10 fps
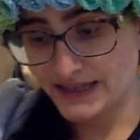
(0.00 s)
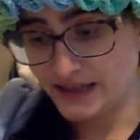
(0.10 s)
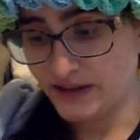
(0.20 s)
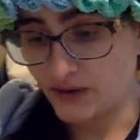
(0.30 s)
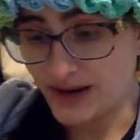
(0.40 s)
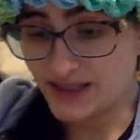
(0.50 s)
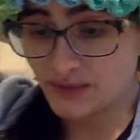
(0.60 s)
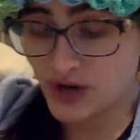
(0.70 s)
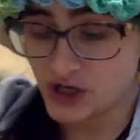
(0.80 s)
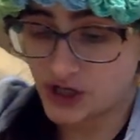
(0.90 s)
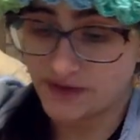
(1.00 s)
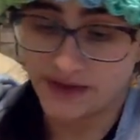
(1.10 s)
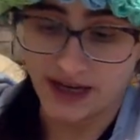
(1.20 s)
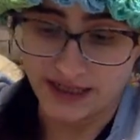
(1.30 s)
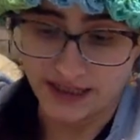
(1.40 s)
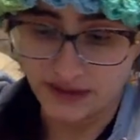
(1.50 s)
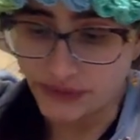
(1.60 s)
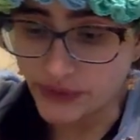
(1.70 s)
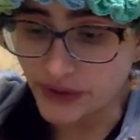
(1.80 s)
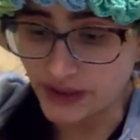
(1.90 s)
in the Great Depression of the nineteen
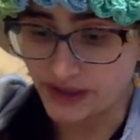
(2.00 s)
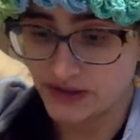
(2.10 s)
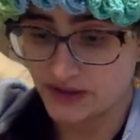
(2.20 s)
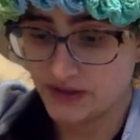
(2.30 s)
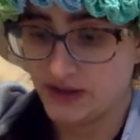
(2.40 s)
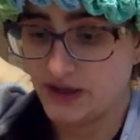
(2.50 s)
thirties.